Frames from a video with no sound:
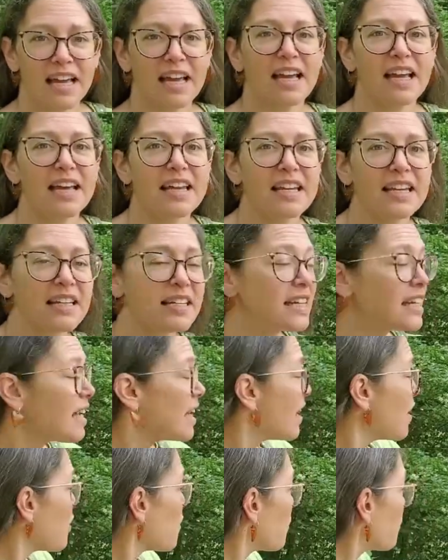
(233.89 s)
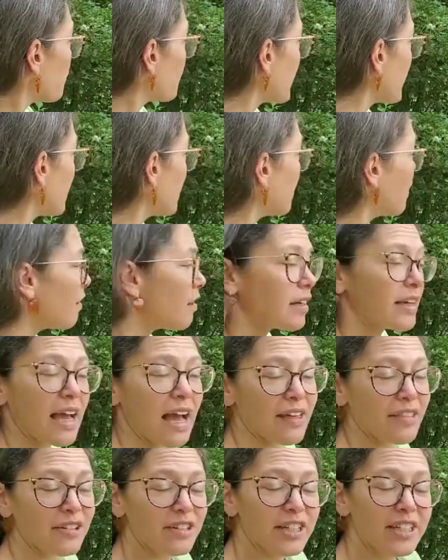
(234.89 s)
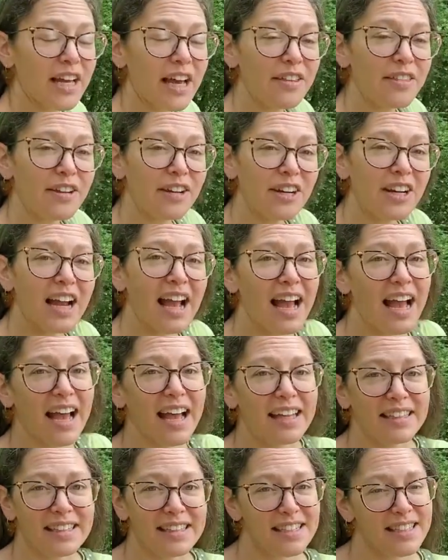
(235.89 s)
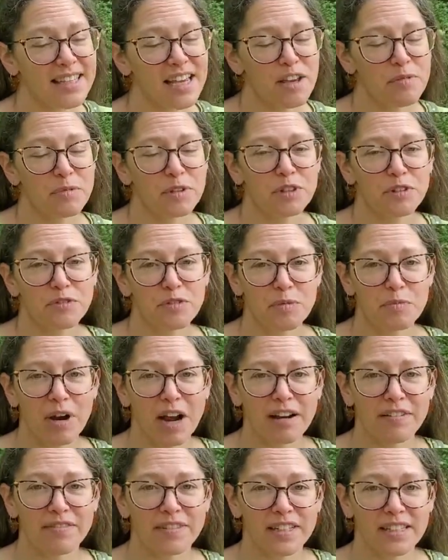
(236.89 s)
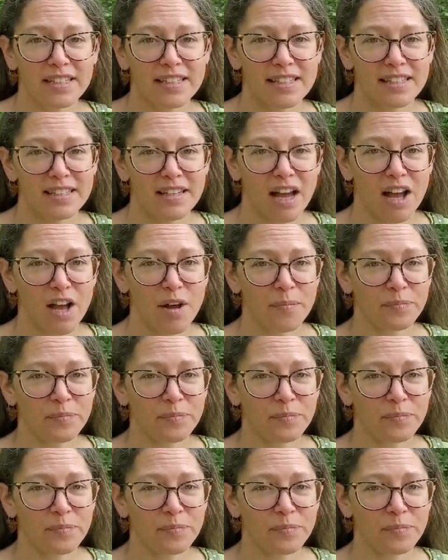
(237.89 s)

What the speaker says: and we gather together at this table for breakfast.